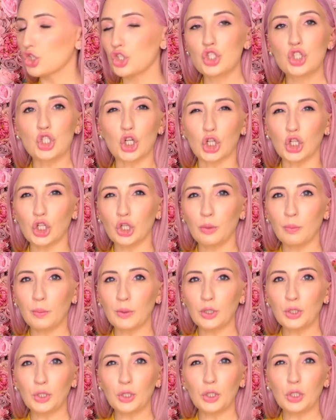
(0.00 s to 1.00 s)

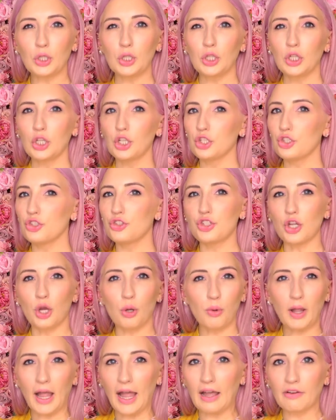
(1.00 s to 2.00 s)
durable
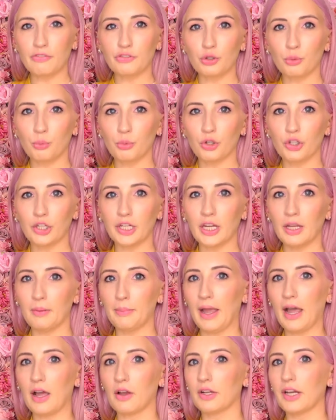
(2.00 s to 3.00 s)
don't have to worry
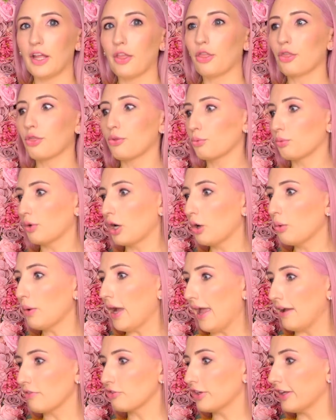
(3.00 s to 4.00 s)
about it. Throw
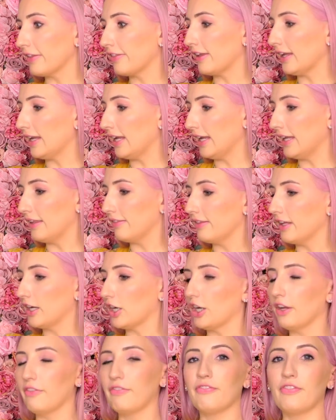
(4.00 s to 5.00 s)
everything in
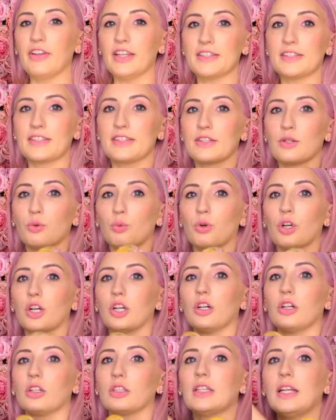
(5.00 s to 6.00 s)
there. It fits the
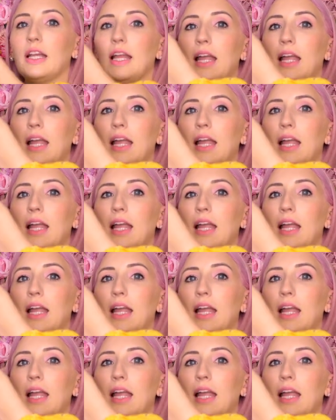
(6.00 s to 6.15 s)
world.